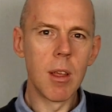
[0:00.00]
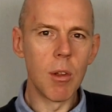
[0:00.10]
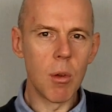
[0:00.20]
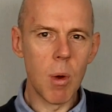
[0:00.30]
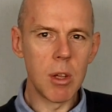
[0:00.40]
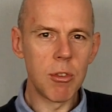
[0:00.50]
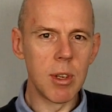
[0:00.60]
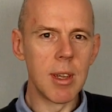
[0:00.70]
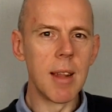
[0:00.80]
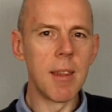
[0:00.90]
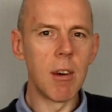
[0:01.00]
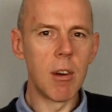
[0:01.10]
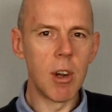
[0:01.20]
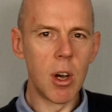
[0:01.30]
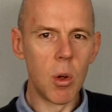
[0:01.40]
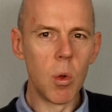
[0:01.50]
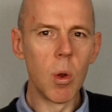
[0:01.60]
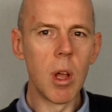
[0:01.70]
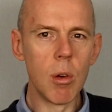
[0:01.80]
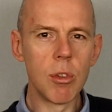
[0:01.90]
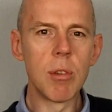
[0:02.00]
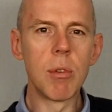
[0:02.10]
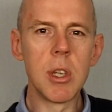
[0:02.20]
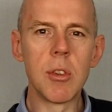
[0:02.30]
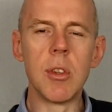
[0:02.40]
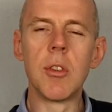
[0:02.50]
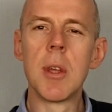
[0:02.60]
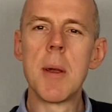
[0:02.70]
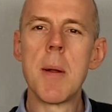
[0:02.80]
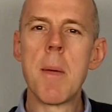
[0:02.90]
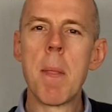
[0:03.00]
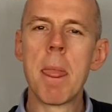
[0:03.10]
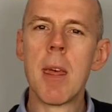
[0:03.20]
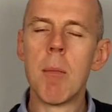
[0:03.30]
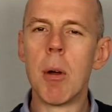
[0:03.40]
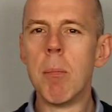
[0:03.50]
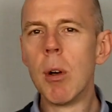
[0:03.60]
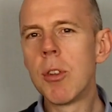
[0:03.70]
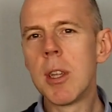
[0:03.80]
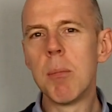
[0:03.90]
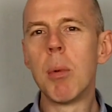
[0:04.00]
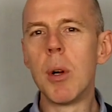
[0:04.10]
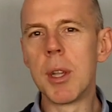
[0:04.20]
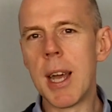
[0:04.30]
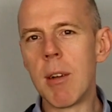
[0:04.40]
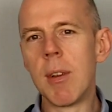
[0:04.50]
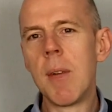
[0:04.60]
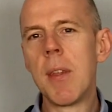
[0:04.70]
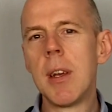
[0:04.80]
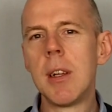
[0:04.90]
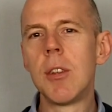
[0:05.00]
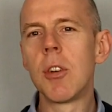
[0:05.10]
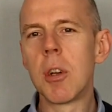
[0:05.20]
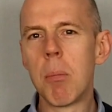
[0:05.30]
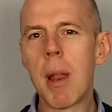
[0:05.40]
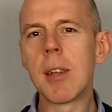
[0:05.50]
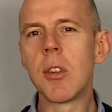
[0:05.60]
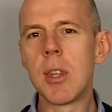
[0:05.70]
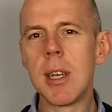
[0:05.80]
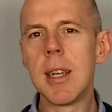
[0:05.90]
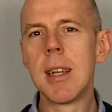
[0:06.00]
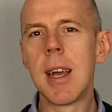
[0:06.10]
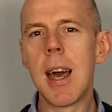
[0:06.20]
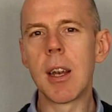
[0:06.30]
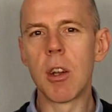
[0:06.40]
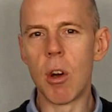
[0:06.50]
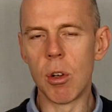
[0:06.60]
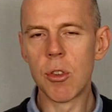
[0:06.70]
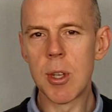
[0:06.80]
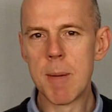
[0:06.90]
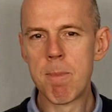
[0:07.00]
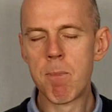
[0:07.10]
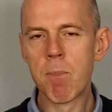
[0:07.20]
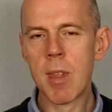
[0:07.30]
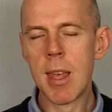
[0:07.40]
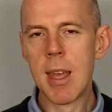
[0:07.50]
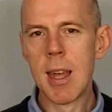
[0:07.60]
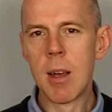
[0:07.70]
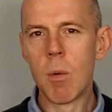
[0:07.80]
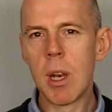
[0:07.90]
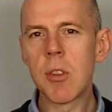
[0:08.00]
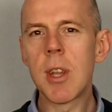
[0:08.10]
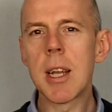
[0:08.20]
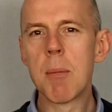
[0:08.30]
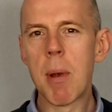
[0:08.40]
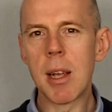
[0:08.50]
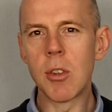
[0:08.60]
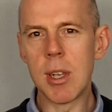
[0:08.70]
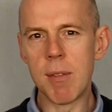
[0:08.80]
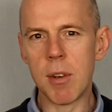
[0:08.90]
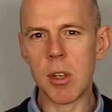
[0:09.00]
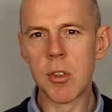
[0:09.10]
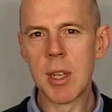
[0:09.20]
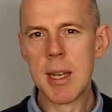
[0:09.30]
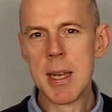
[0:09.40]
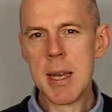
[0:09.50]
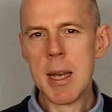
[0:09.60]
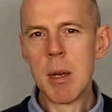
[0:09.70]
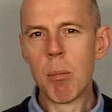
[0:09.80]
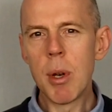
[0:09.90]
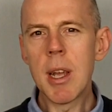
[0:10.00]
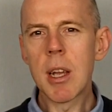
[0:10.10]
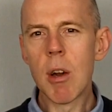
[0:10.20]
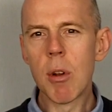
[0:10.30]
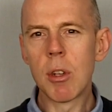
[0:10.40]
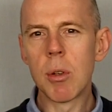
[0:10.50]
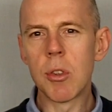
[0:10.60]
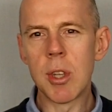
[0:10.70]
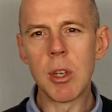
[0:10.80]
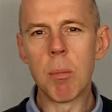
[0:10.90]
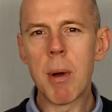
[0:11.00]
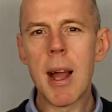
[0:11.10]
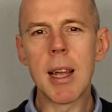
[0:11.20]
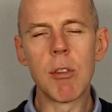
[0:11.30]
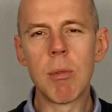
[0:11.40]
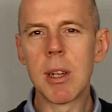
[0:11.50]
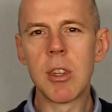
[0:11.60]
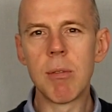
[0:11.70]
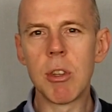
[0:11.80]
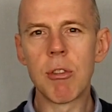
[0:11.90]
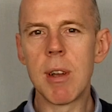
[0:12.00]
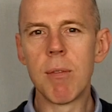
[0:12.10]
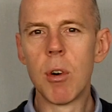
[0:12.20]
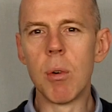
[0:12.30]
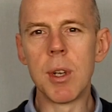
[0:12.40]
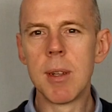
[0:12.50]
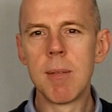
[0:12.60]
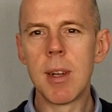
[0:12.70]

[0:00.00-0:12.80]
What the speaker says: Good question, and there are a whole host of reasons, but most of them boil down to complexity and cost. Well, let's take complexity first. Putting a code onto a single pack is relatively straightforward.